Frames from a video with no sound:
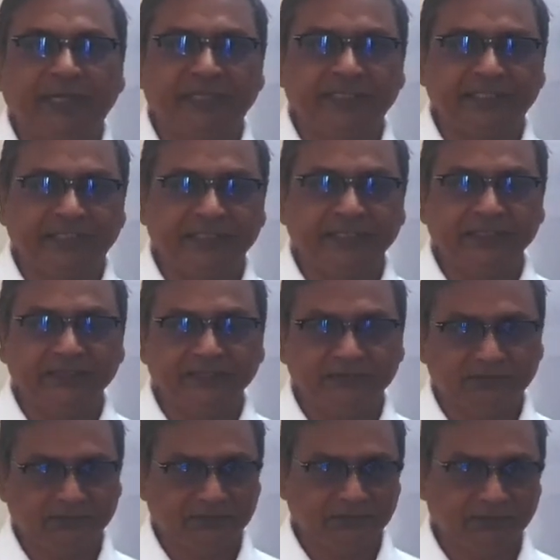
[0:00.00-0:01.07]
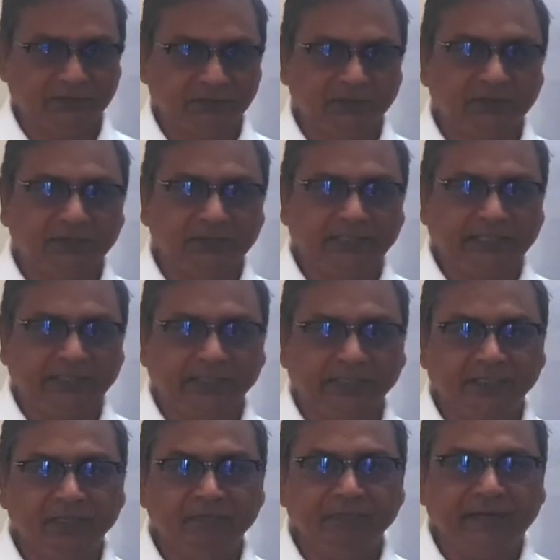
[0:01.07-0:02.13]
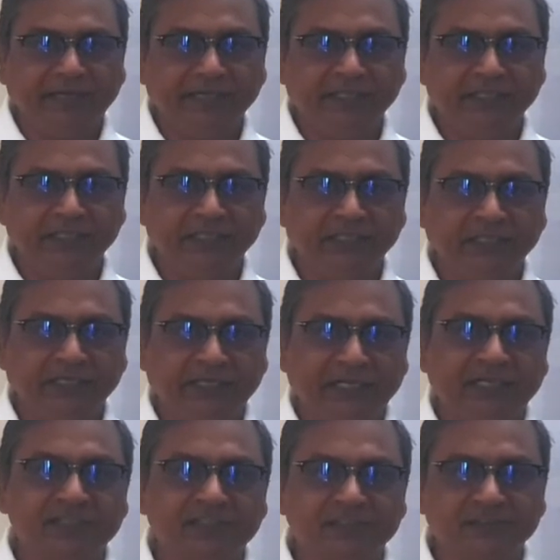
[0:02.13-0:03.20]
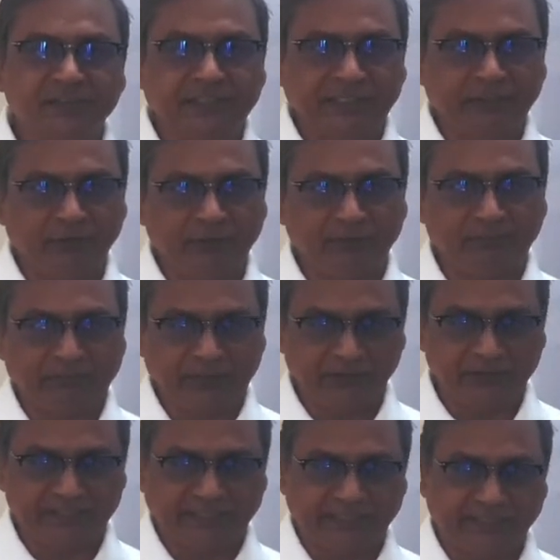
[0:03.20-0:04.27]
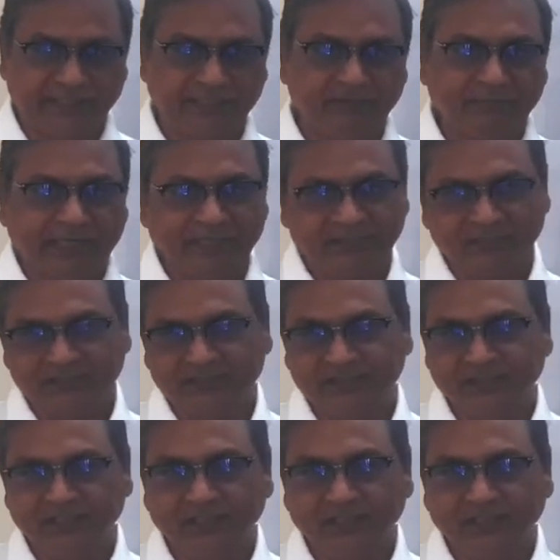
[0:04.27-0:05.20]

bacteria that are embedded in an extracellular polysaccharide matrix.